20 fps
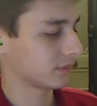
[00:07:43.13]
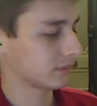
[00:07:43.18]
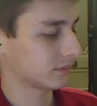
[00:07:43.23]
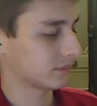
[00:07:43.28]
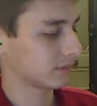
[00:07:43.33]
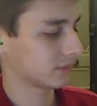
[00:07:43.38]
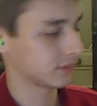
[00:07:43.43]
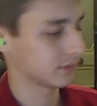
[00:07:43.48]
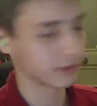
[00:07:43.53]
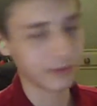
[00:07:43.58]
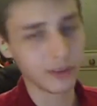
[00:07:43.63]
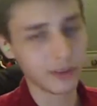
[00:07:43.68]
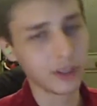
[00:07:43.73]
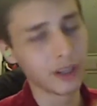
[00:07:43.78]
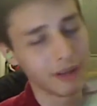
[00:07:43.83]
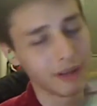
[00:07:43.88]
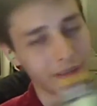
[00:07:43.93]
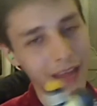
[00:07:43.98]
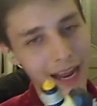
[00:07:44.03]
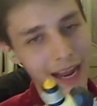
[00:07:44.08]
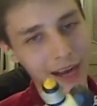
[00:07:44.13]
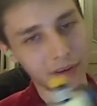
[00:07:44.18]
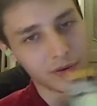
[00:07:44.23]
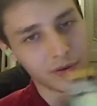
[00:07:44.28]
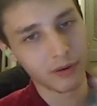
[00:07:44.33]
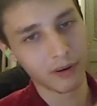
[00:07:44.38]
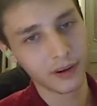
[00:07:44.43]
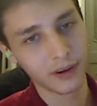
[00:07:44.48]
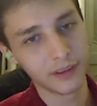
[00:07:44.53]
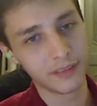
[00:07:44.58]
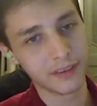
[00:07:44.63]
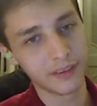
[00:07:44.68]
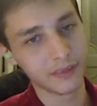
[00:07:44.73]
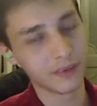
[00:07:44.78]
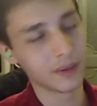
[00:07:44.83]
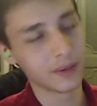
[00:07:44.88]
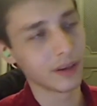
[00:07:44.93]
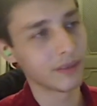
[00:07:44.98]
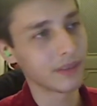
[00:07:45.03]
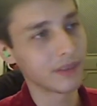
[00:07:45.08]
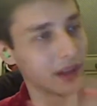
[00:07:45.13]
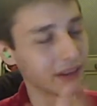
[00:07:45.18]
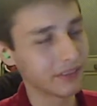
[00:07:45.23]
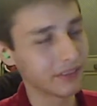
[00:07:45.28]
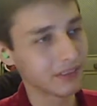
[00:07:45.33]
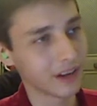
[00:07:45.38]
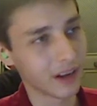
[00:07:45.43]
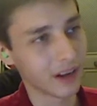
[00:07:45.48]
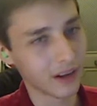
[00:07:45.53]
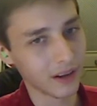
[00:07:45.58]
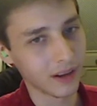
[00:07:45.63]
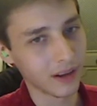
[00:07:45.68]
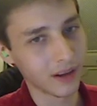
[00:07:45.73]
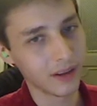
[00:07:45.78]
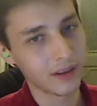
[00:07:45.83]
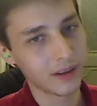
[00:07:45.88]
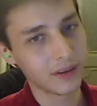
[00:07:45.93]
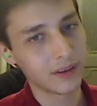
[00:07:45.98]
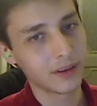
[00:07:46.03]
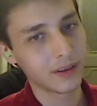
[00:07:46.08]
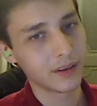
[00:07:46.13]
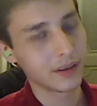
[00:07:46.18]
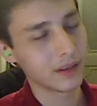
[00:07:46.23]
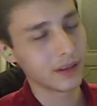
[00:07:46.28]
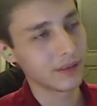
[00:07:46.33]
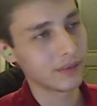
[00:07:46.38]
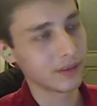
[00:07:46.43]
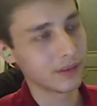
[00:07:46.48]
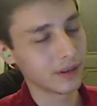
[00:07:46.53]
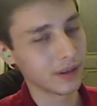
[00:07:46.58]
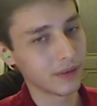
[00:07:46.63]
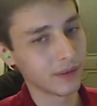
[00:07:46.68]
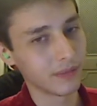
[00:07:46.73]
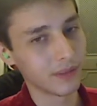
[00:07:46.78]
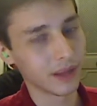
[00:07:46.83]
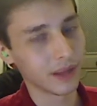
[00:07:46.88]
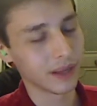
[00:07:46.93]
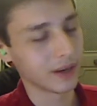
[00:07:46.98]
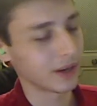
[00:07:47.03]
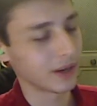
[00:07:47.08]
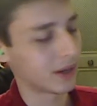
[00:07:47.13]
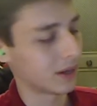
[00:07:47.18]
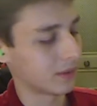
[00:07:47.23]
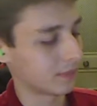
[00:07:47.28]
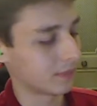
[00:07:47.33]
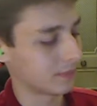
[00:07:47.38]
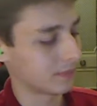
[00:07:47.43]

if you love the androids, if you love that saga, if you love that